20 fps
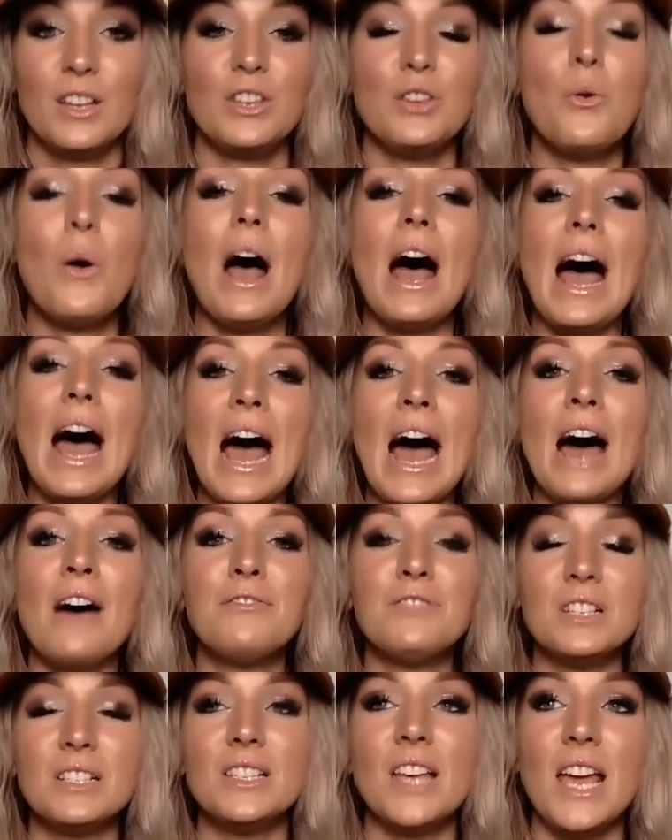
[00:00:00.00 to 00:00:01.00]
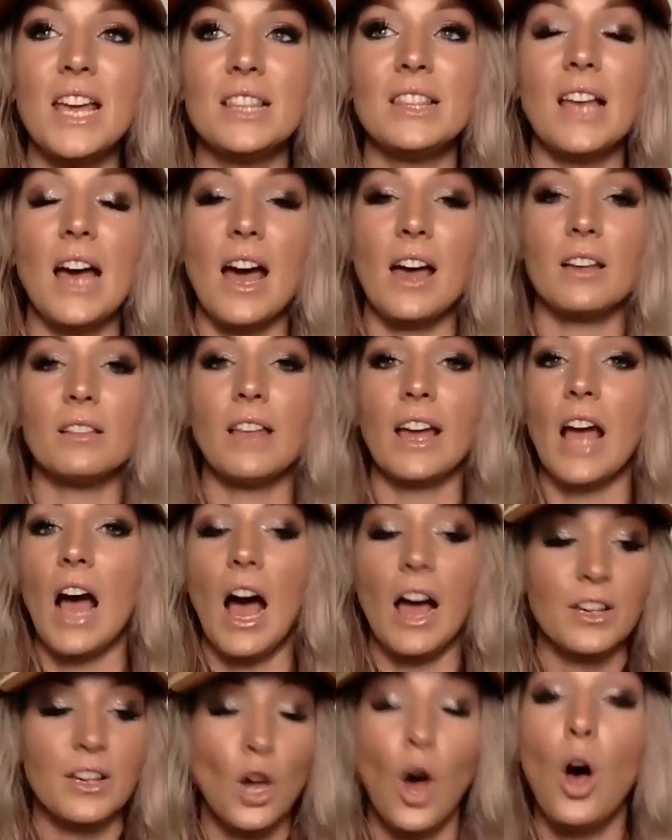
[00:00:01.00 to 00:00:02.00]
You have to take that. Like
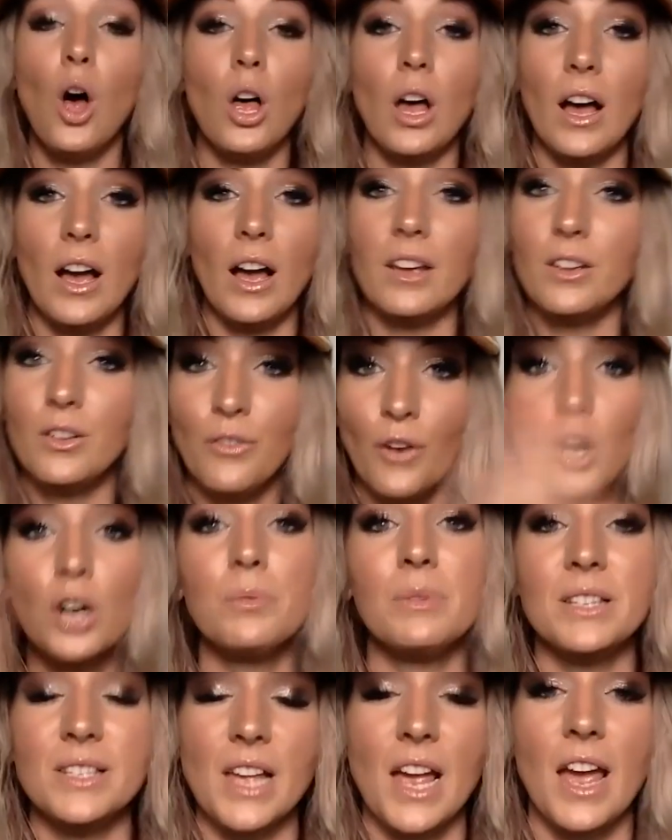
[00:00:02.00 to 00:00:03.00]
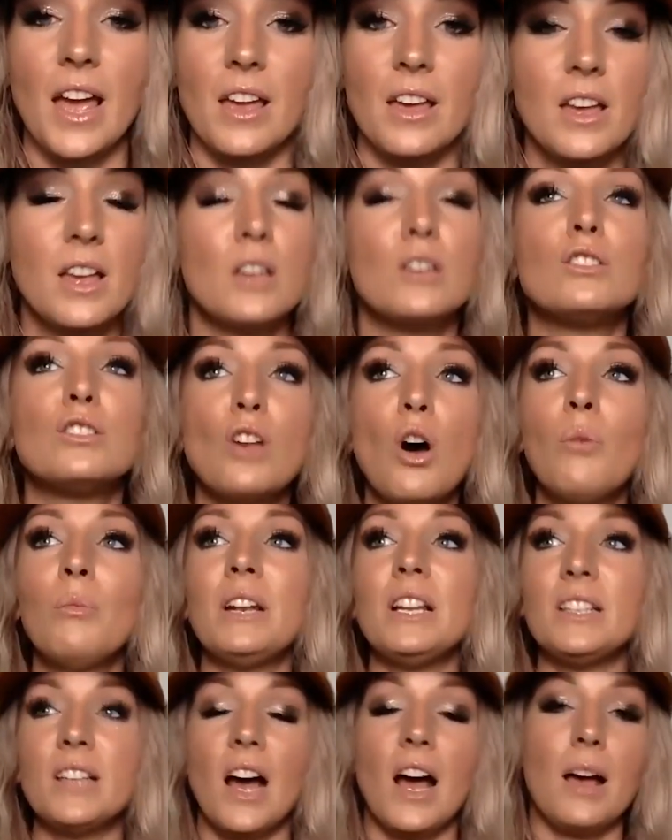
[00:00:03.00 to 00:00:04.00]
y'all, you've heard me say it so
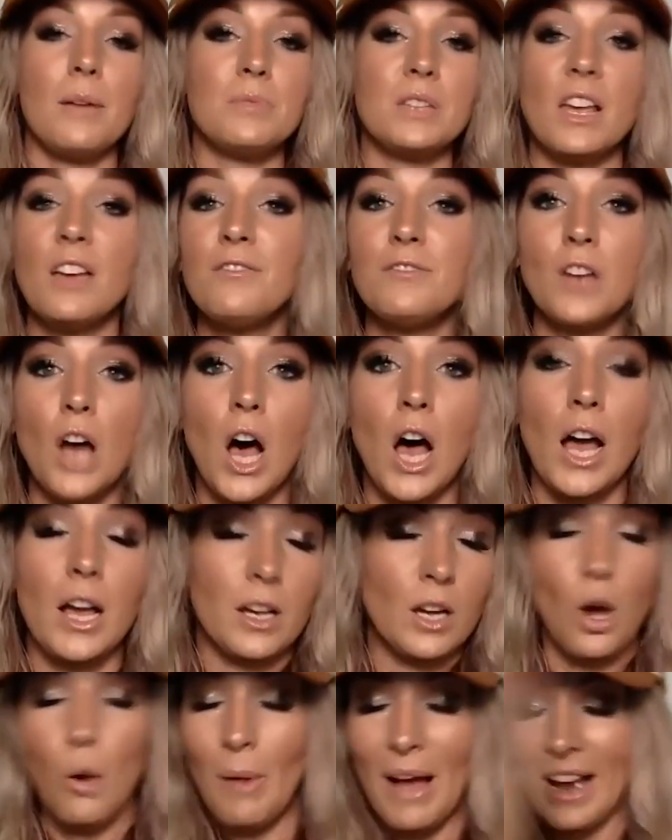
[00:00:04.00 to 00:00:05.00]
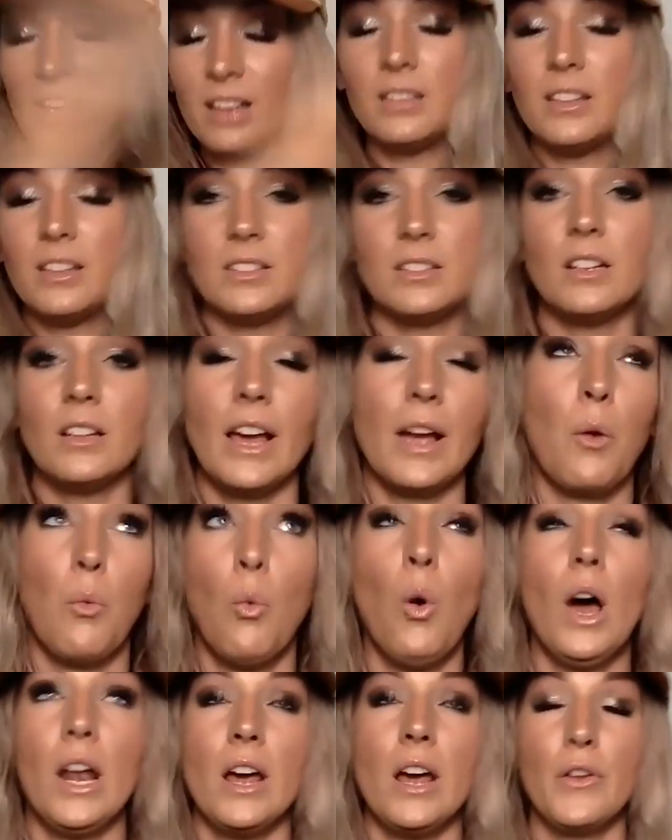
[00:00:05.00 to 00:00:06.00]
many times. If not, go back and listen to like
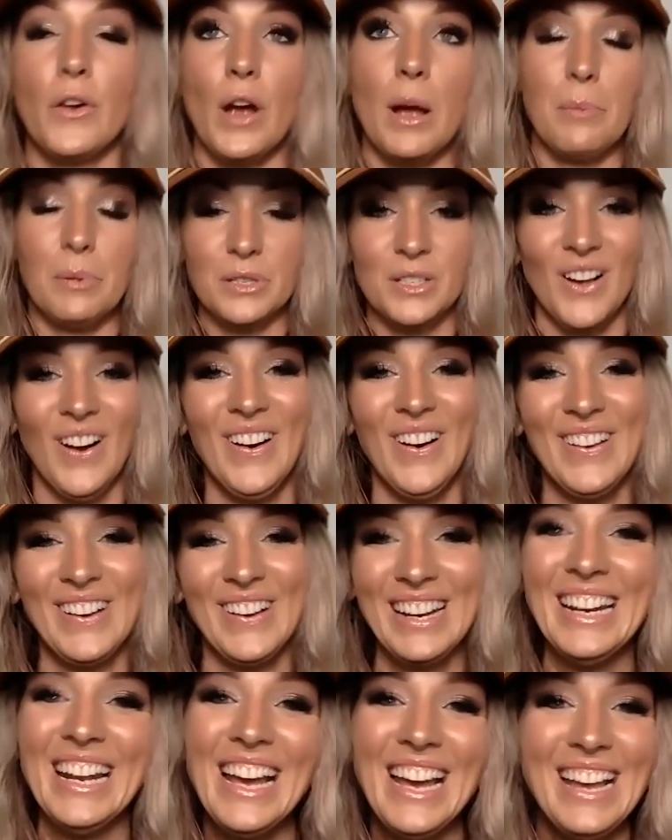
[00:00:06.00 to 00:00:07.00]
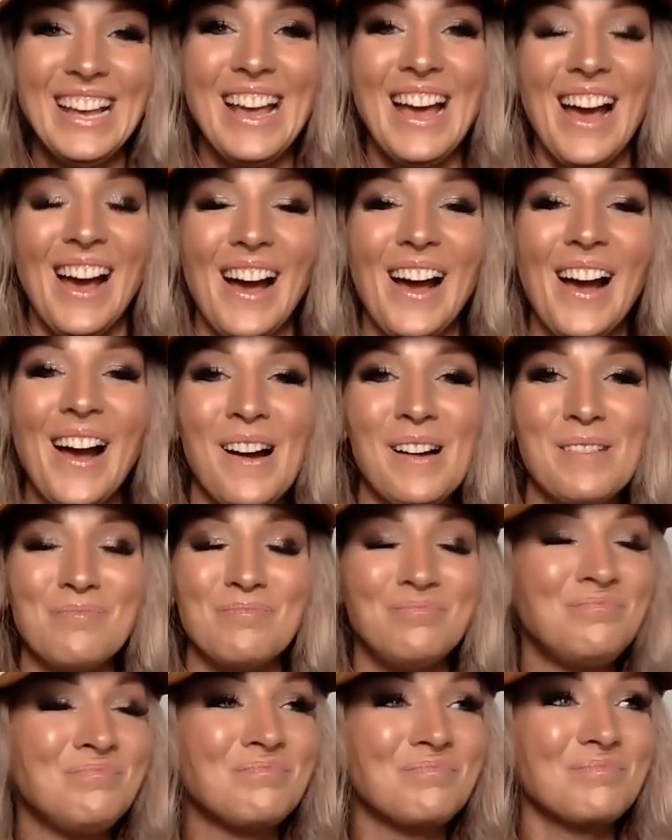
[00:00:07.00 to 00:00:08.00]
one other episode.
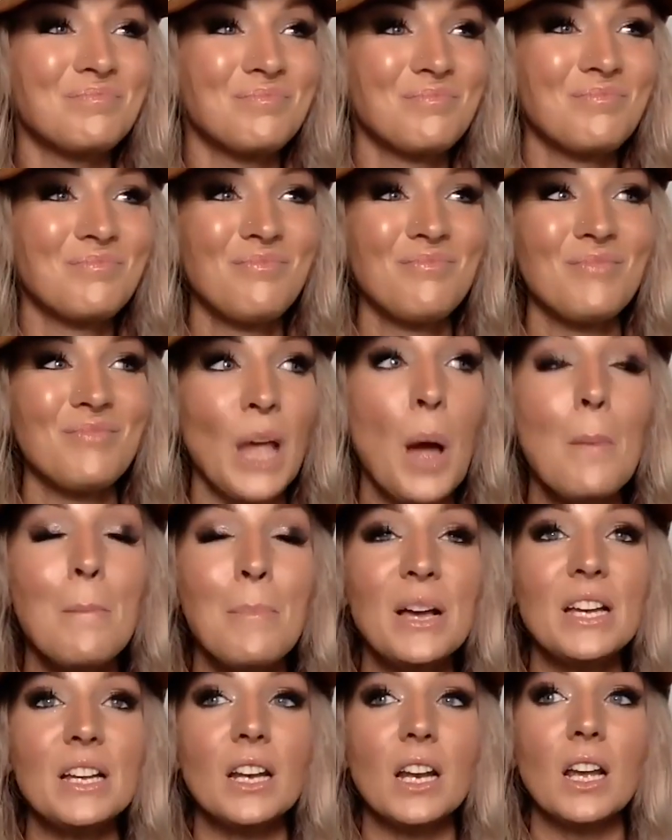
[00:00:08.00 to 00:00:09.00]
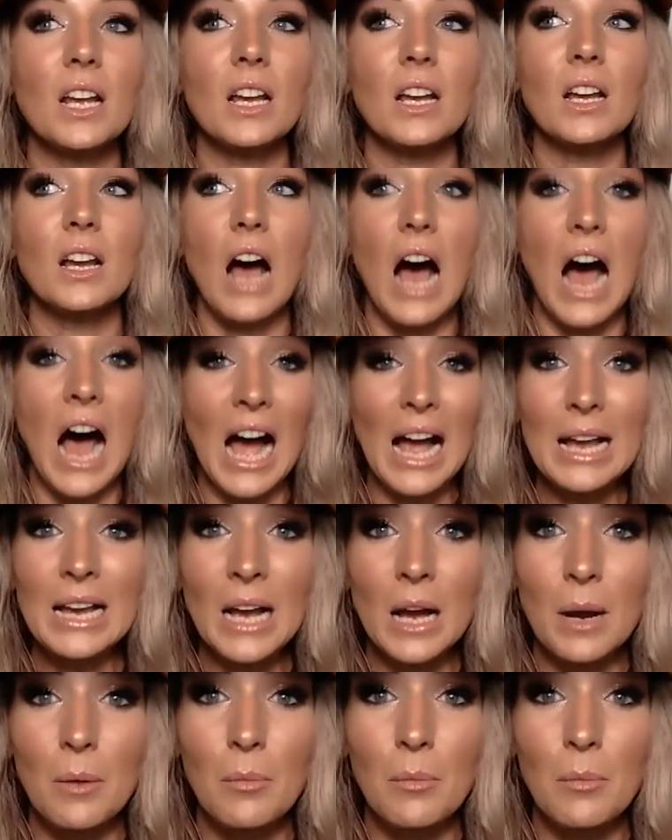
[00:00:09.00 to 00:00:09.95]
um, but I